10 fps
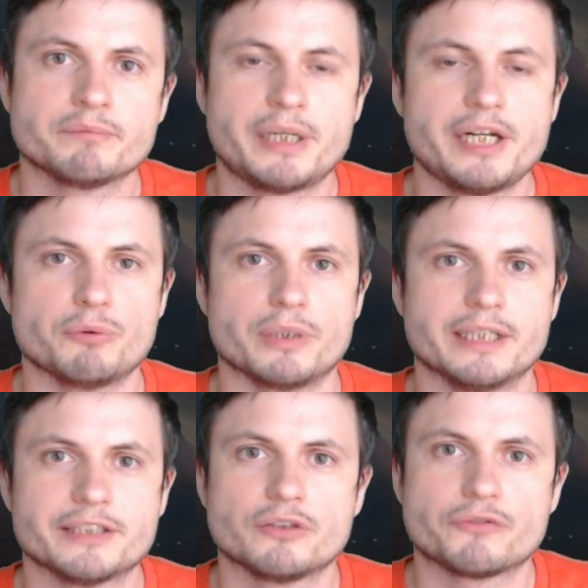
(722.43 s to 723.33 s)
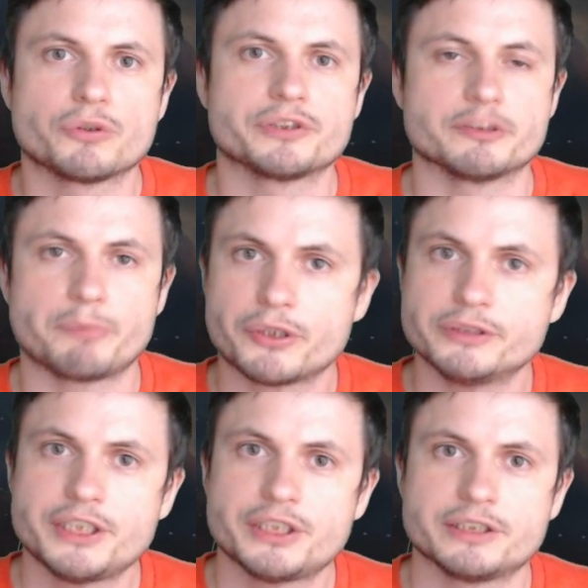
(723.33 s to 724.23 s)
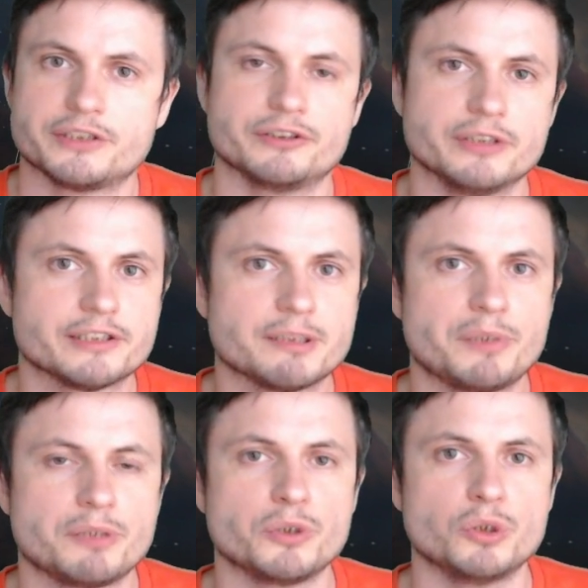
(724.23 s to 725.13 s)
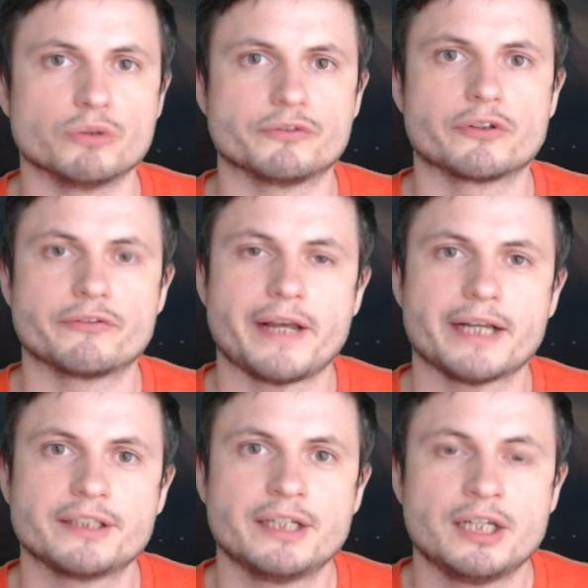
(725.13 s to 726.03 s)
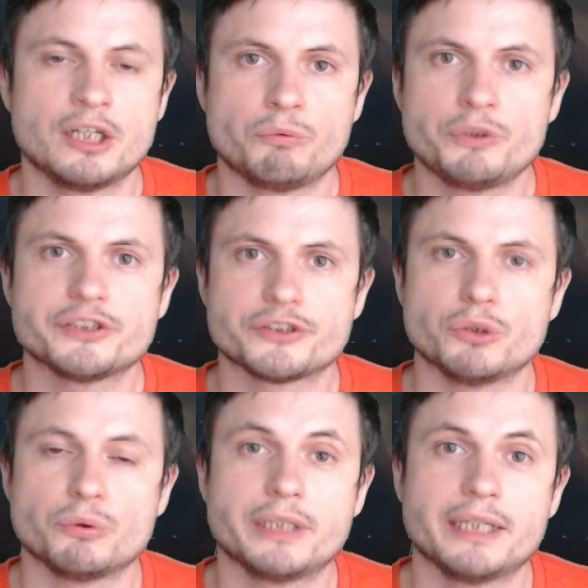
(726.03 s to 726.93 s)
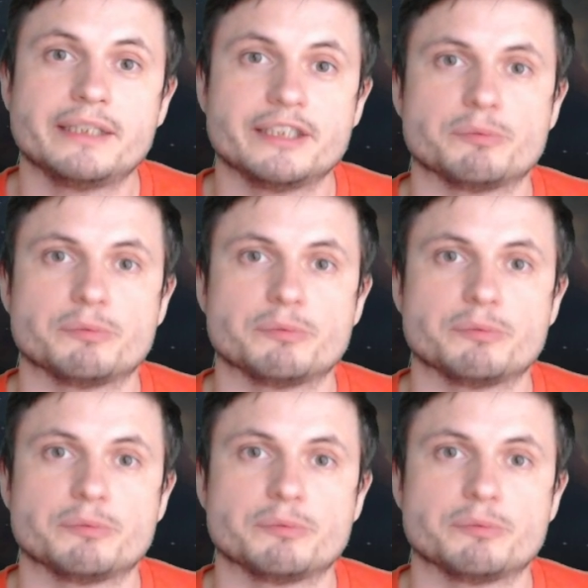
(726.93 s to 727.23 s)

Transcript: But anyway, that's of course a speculation, this is not something we know for a fact, we just know that it's